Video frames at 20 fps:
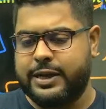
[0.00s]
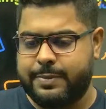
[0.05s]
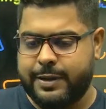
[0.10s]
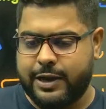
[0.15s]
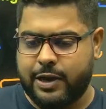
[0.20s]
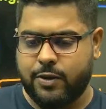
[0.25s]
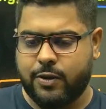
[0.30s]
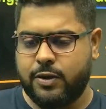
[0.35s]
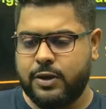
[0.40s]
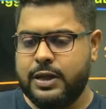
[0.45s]

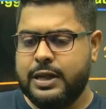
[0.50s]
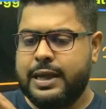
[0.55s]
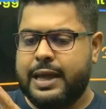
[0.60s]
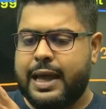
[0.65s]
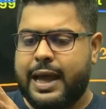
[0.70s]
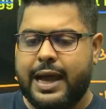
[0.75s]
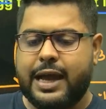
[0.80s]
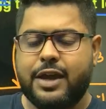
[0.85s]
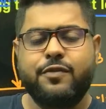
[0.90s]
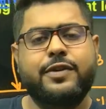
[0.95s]
below.
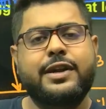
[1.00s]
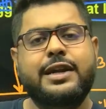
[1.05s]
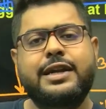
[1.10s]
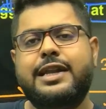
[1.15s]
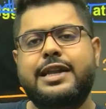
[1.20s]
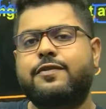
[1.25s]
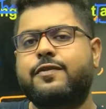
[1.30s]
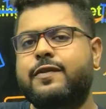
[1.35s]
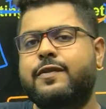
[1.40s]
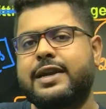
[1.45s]
I will
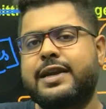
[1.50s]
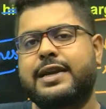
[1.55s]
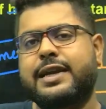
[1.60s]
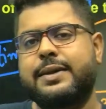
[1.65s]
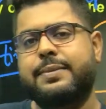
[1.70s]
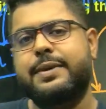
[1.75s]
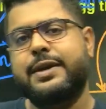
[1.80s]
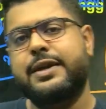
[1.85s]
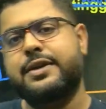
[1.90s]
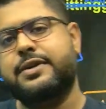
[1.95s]
definitely be